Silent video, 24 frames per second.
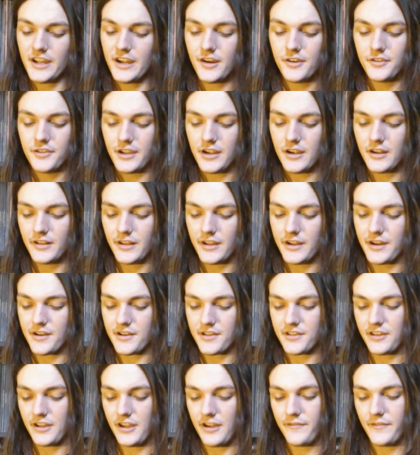I heard the earlier
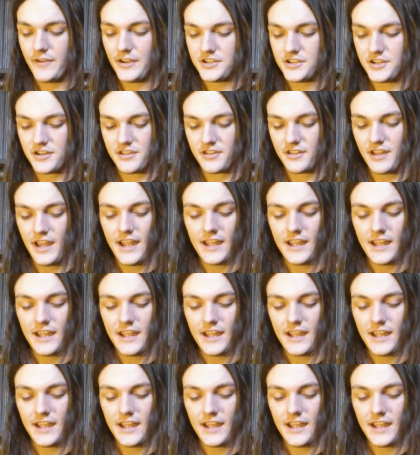stuff, I just,